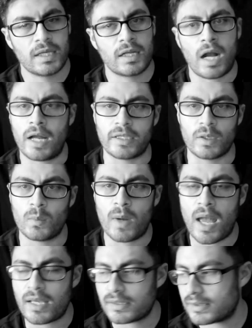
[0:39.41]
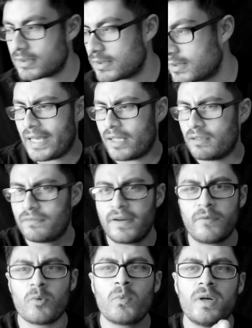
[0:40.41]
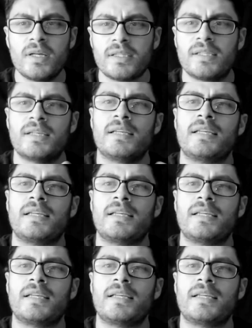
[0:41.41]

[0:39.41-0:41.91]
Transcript: Kanye West. Out of everyone